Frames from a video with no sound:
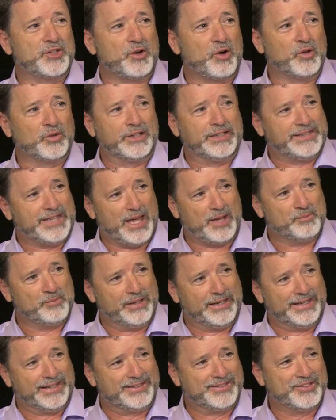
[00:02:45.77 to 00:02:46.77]
They're only ten
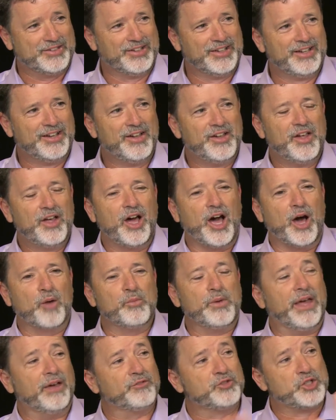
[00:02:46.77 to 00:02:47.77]
minutes. Um,
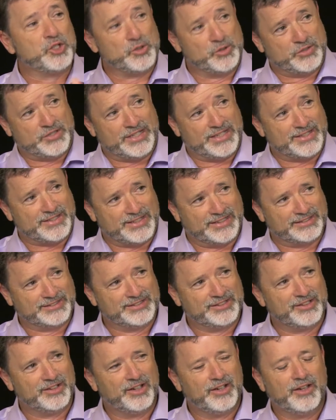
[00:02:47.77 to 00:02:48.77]
we have two
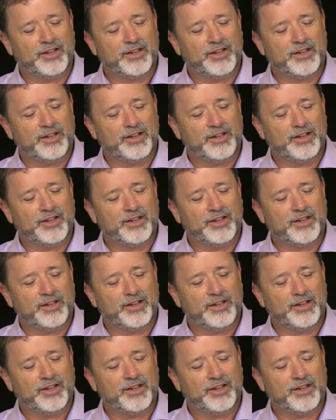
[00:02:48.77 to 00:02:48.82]
seasons.